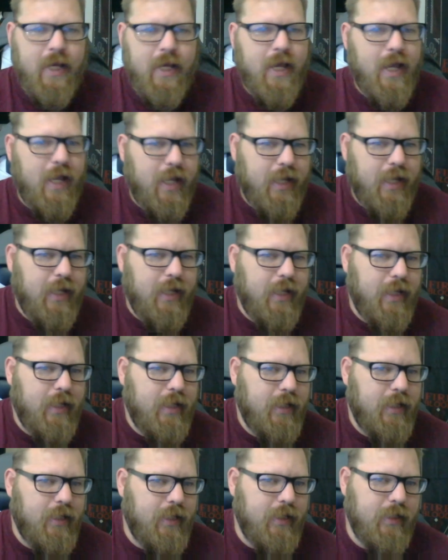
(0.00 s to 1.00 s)

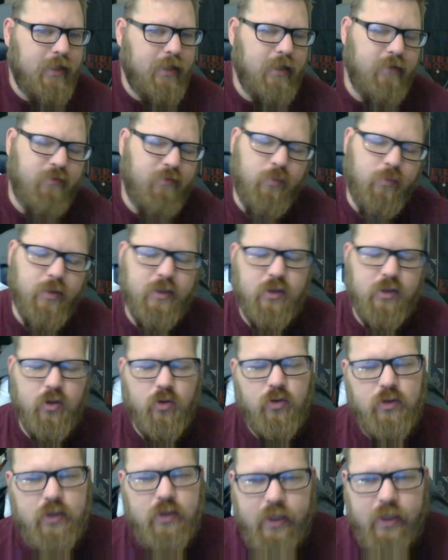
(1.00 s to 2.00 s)
and if you miss
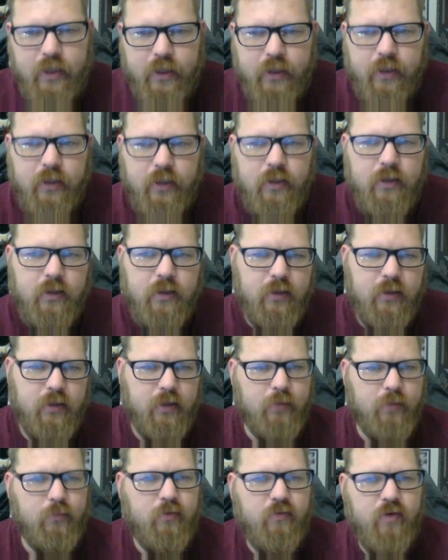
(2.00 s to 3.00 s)
those, they
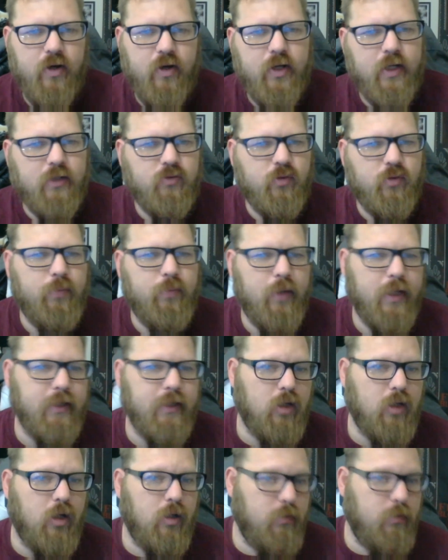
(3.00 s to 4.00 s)
can be found as
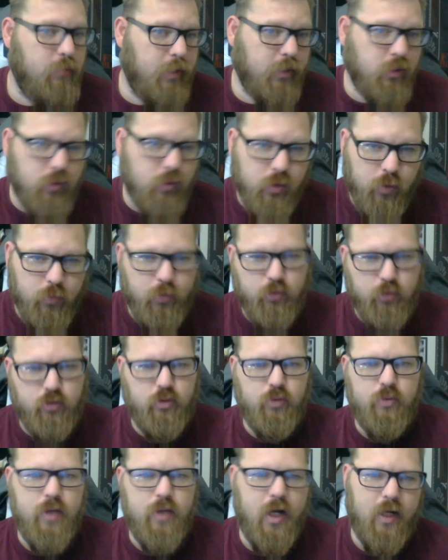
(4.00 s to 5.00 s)
replays on my YouTube,
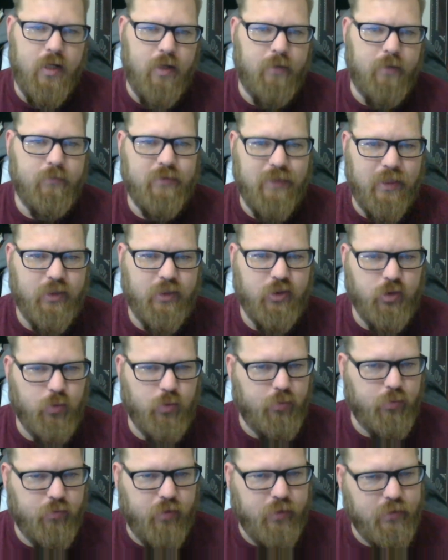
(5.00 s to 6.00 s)
youtube.com slash
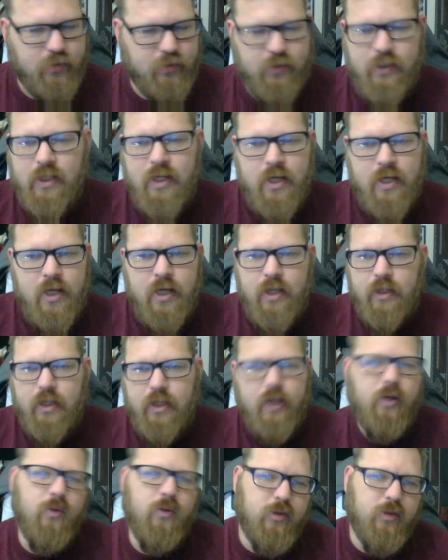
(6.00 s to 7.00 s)
Writes.
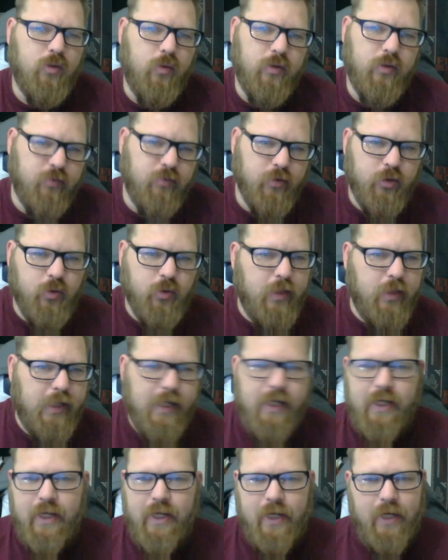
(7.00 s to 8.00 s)
Thank you, as always, for tuning
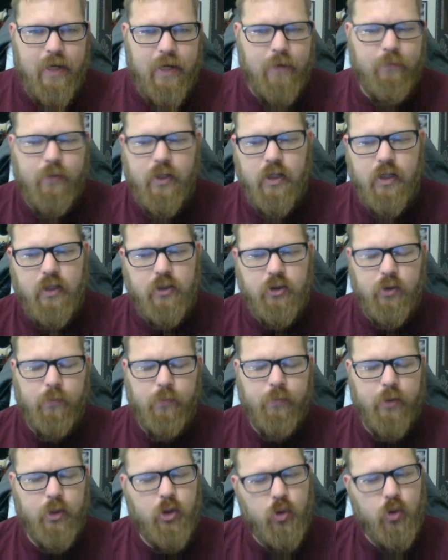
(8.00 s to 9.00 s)
in, and I'm going to
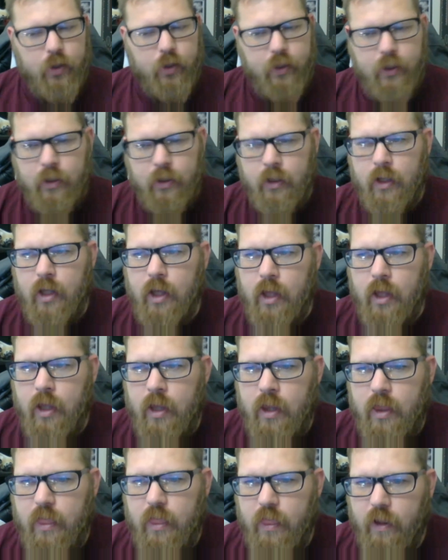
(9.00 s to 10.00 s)
jump into it.
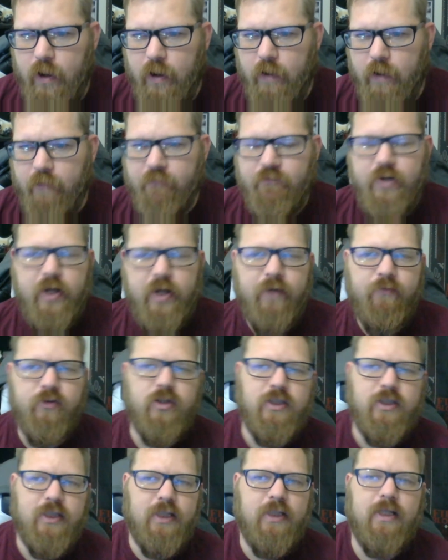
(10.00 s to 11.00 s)
The very
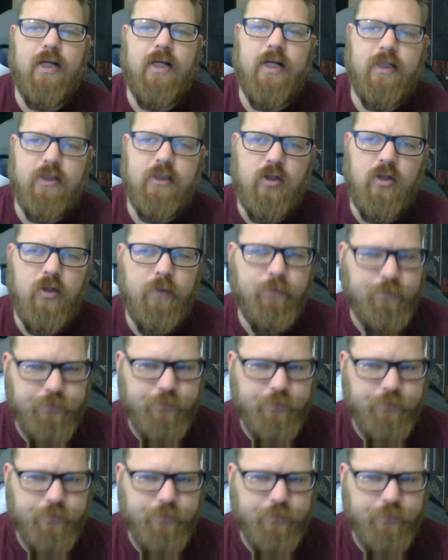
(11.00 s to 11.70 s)
first thing that I saw